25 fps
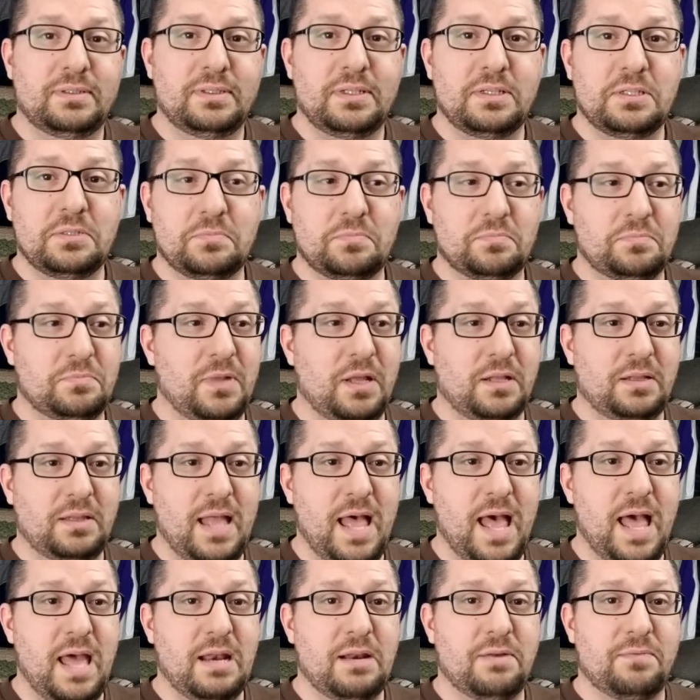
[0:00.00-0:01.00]
There's a
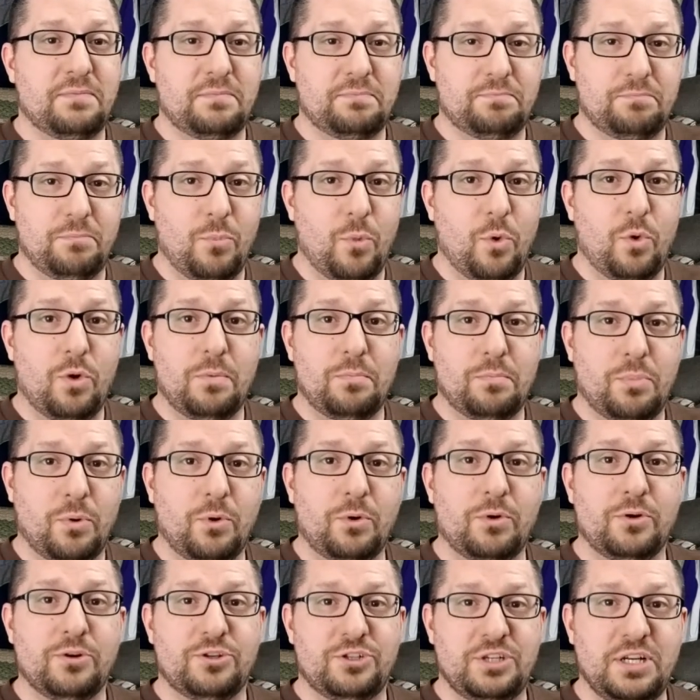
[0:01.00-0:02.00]
lot of more
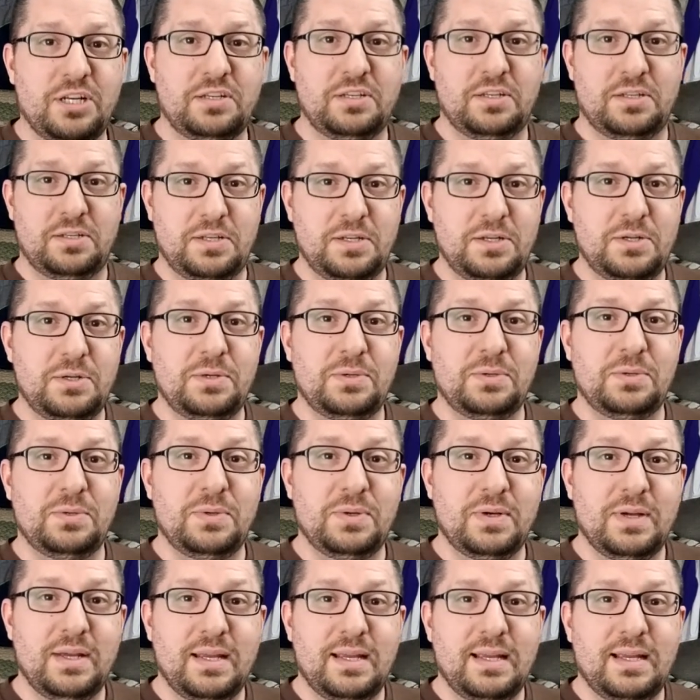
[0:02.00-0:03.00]
important shit to
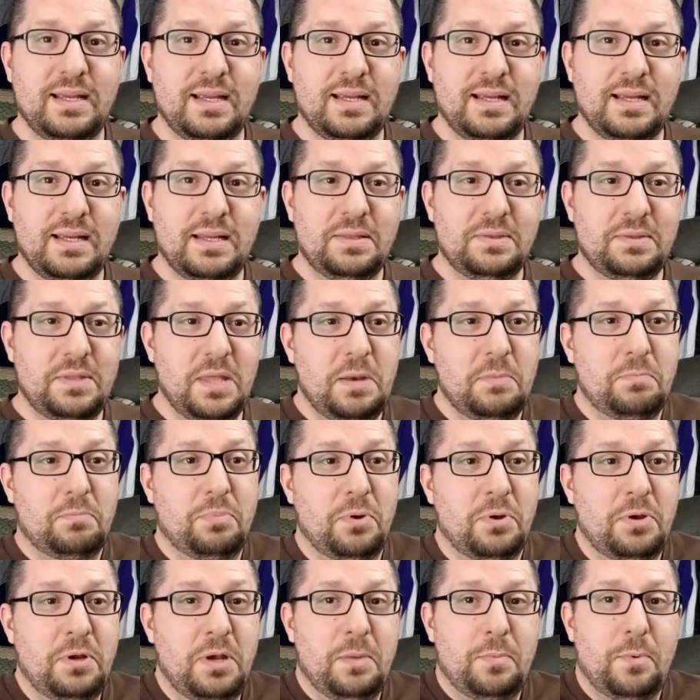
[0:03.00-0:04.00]
do than
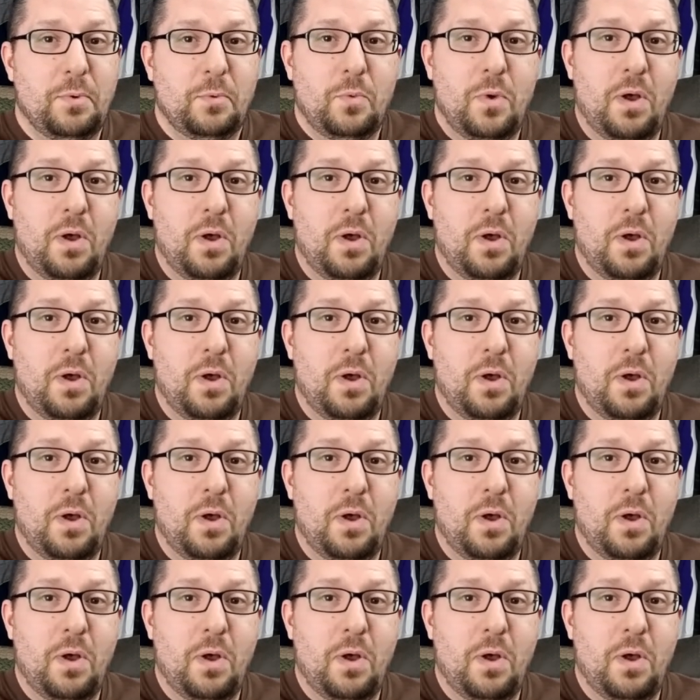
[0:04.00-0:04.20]
putting up a